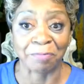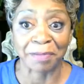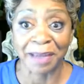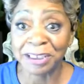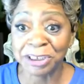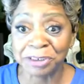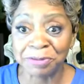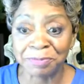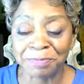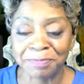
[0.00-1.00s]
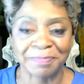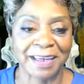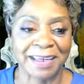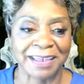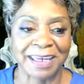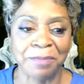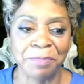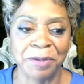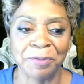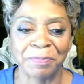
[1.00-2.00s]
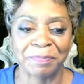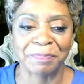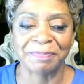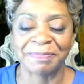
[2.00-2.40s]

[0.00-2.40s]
God bless you and keep you.